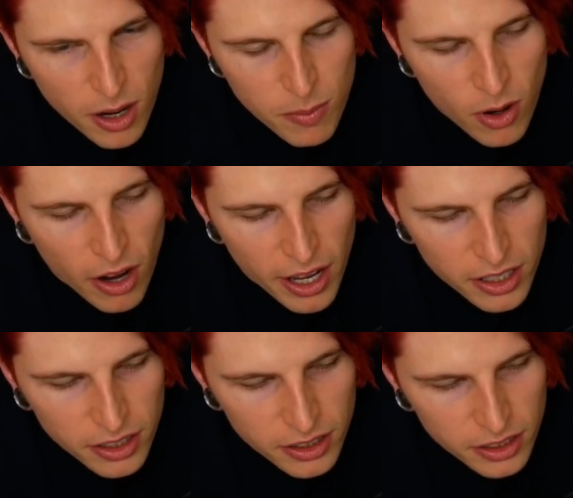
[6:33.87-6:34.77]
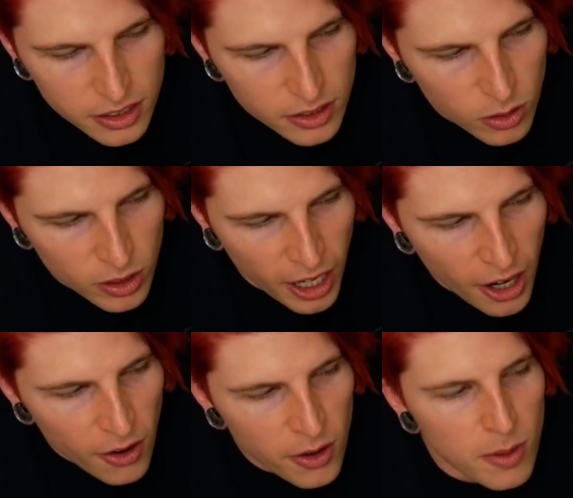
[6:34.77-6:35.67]
I'm not
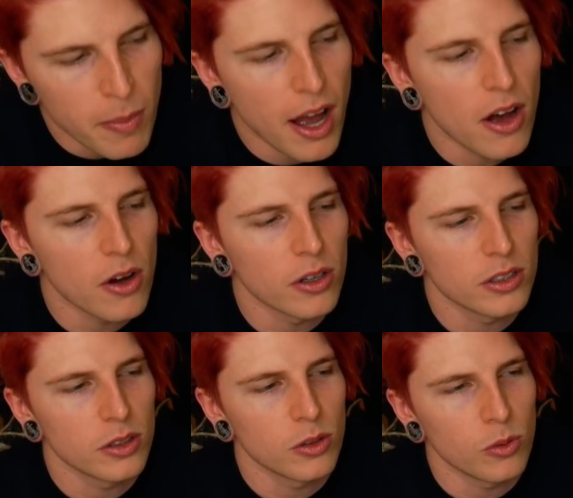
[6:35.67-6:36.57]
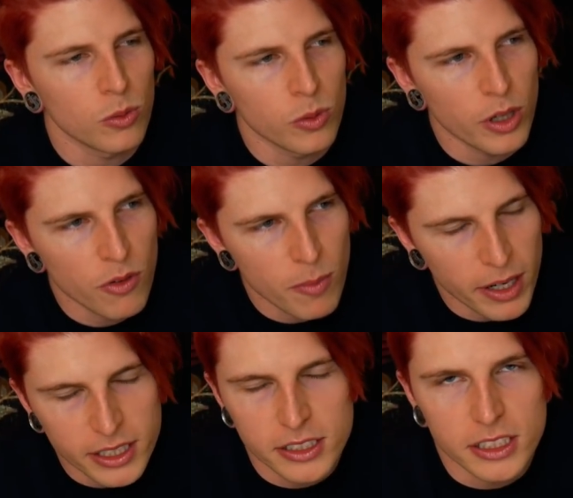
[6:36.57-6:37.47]
caring about what
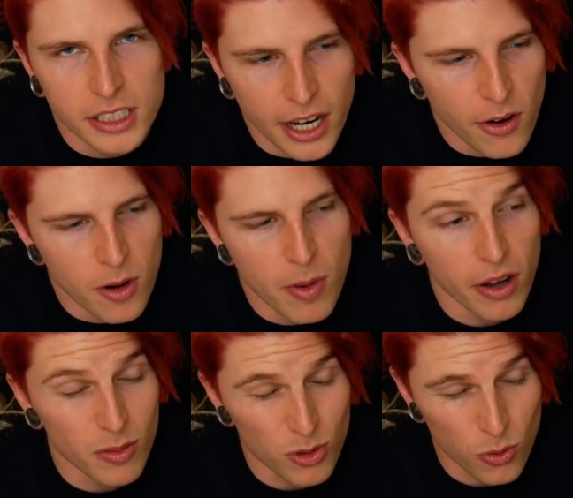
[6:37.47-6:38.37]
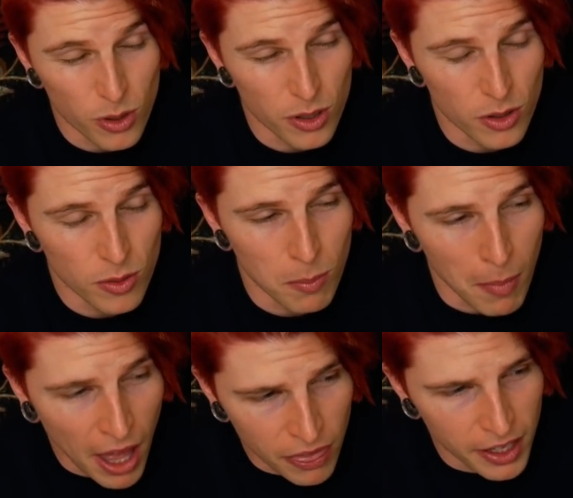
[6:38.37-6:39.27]
everybody else is caring about. I'm doing
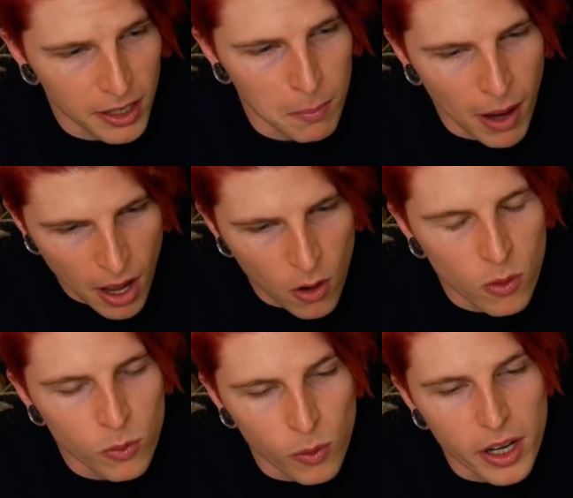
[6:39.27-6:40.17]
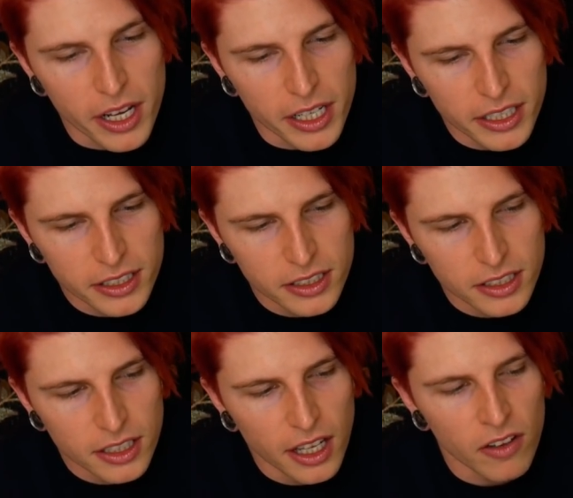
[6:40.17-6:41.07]
my thing my own way.
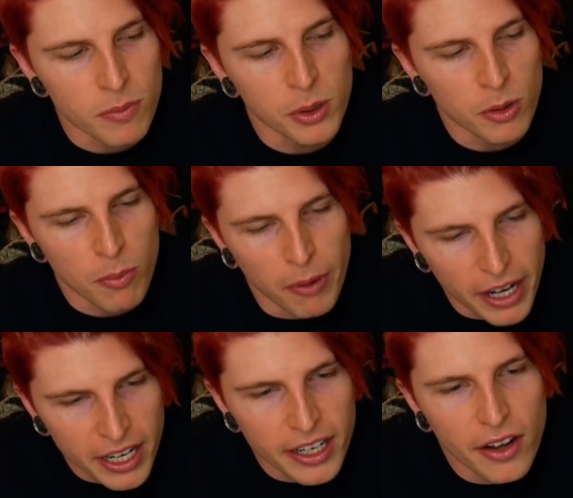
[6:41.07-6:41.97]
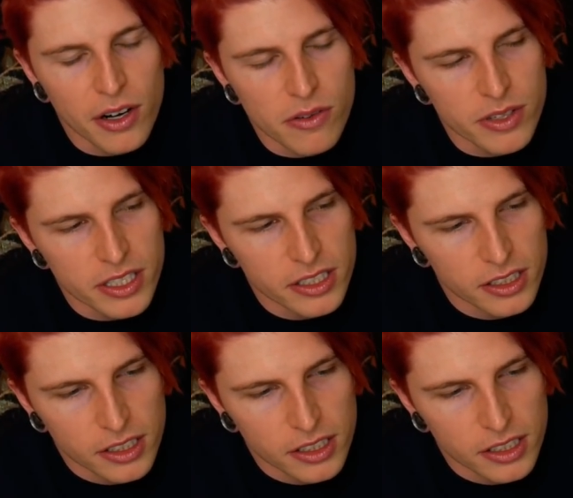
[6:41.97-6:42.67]
I've built a brand out of it.